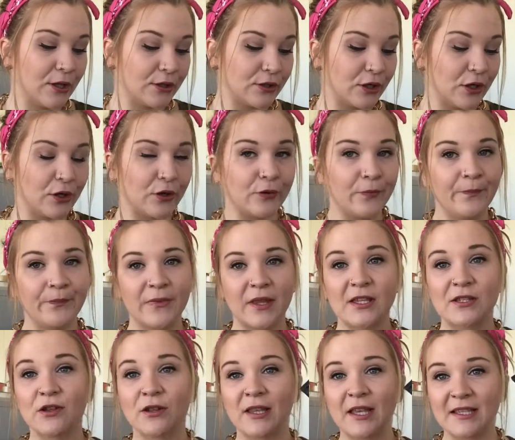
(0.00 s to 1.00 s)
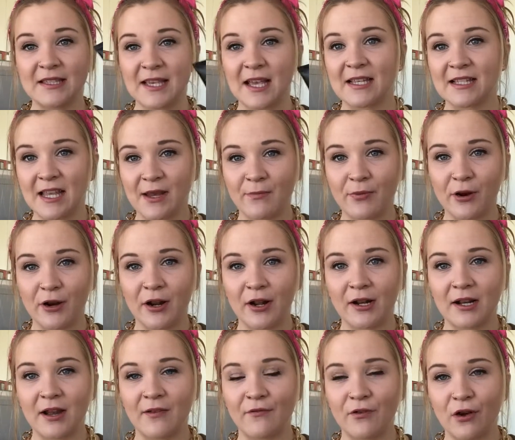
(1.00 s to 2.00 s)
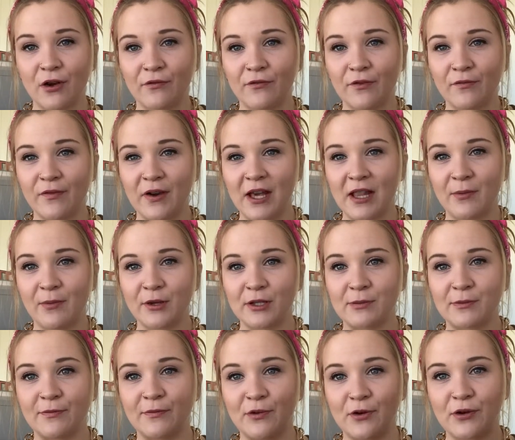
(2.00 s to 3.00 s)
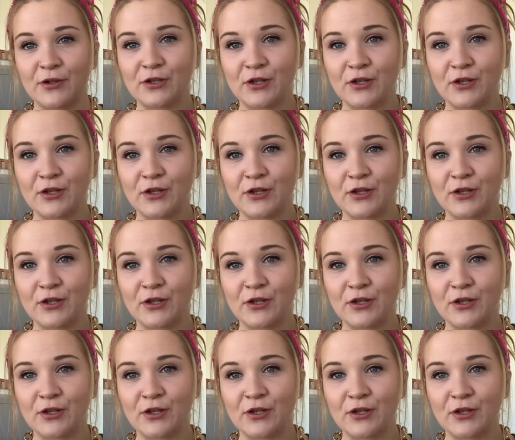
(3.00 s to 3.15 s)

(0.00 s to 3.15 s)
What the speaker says: So it's not the exact same product I've got from Violet Box before,